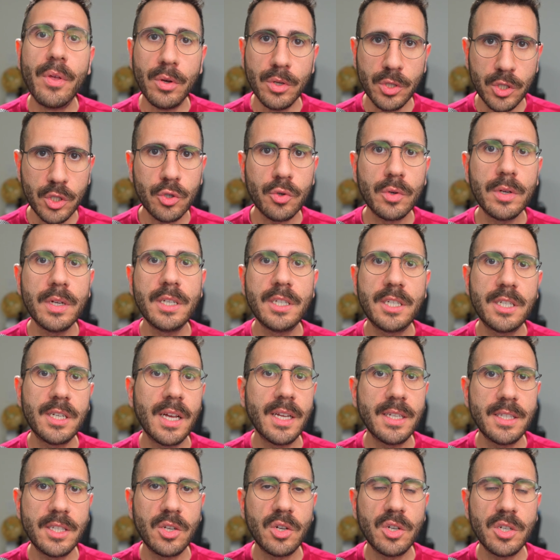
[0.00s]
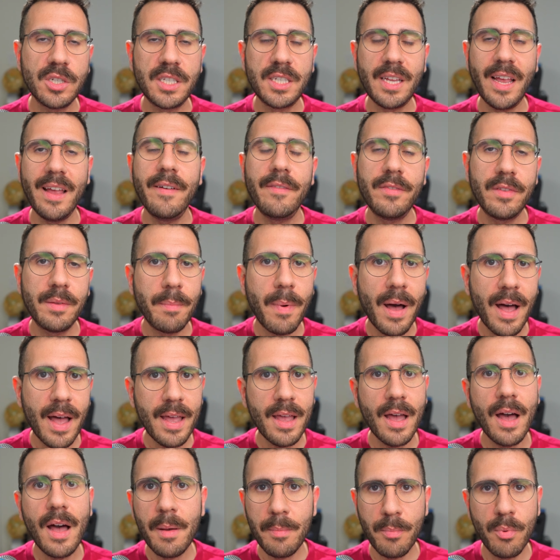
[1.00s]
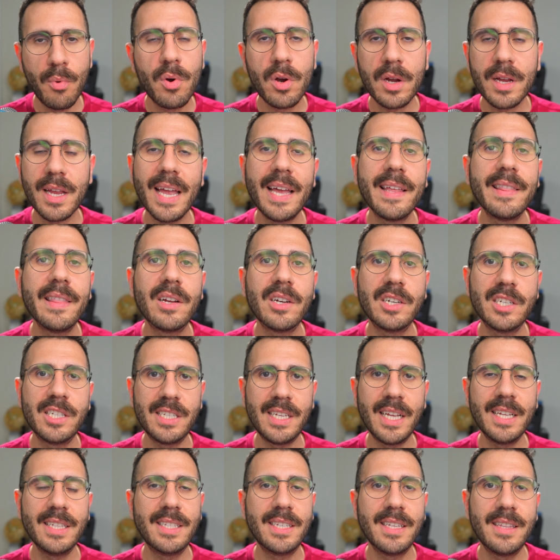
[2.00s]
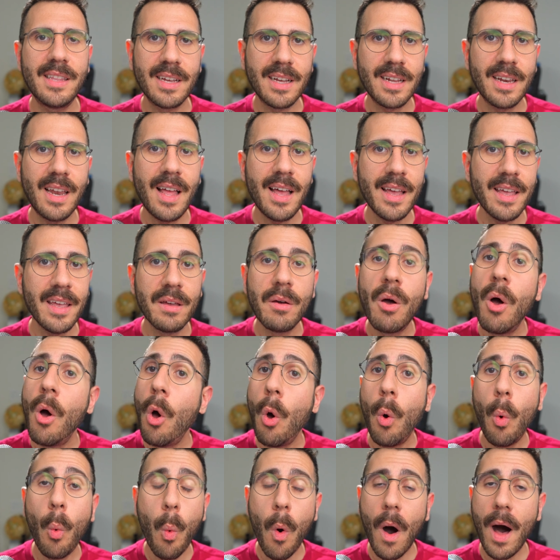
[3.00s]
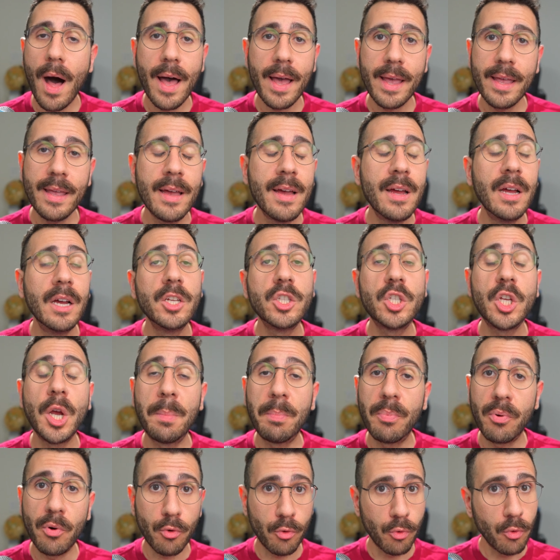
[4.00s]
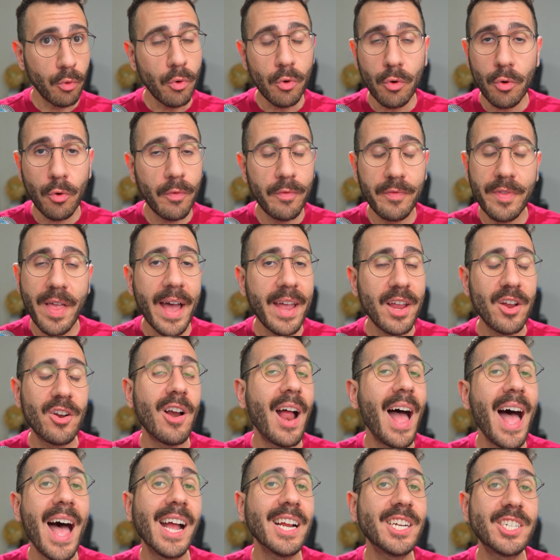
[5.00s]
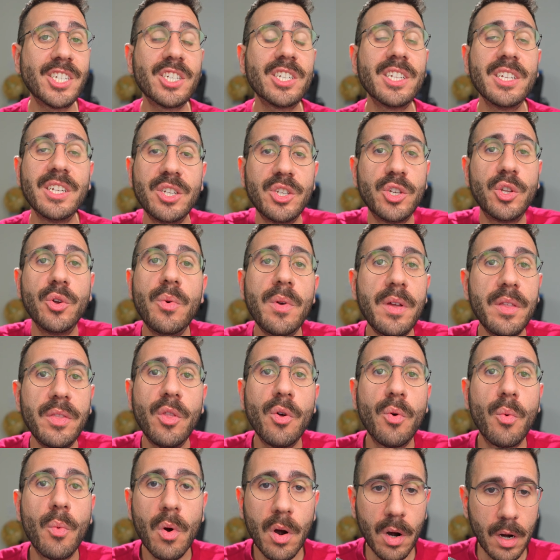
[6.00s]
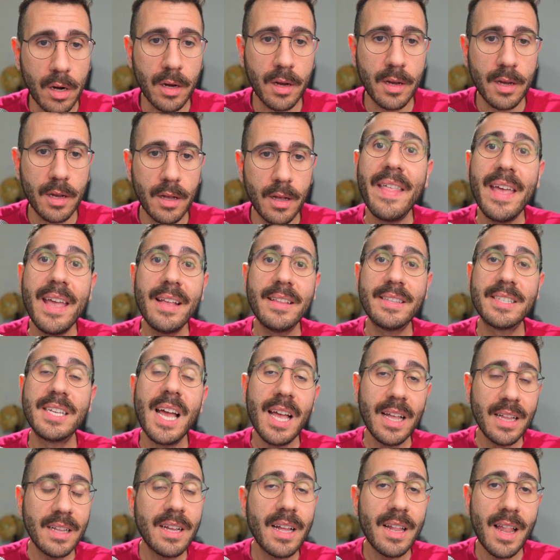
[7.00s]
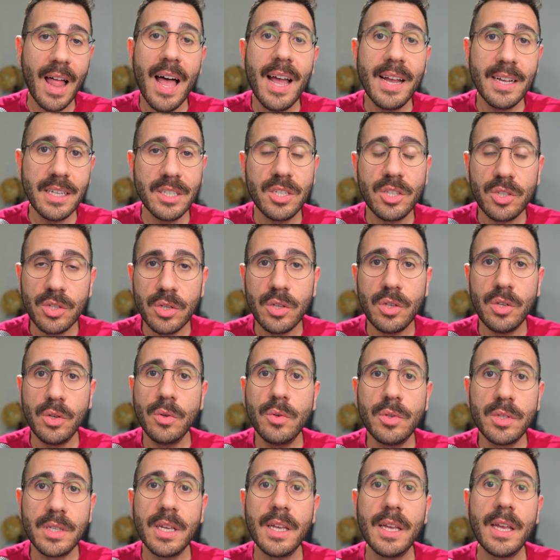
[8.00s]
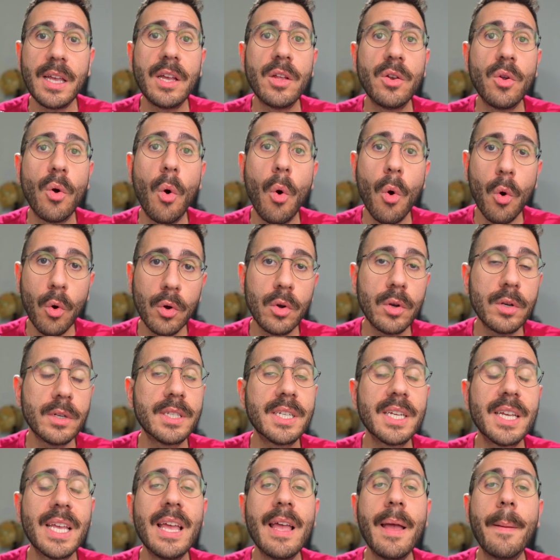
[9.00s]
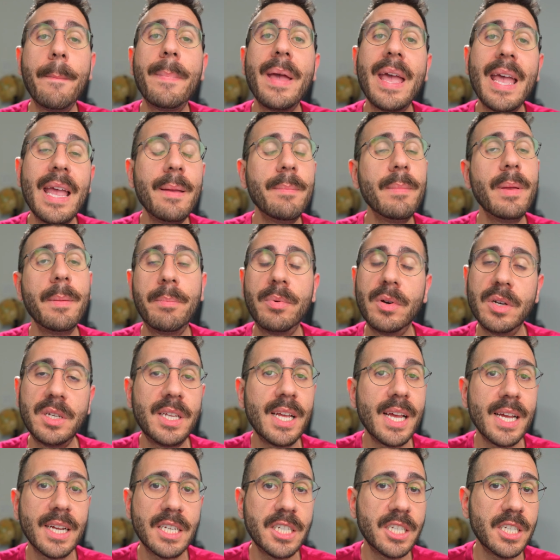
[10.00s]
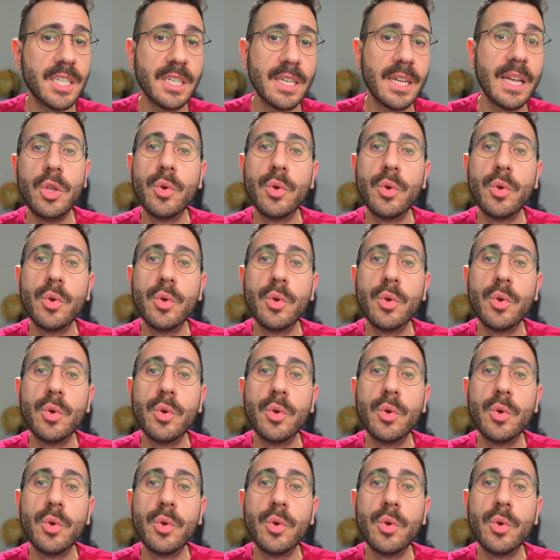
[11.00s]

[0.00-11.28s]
Those screenshots are saved by Upwork and they're sent to the client. Why? To prove that you're actually doing the work. They tell clients to use it in order to get payment protection.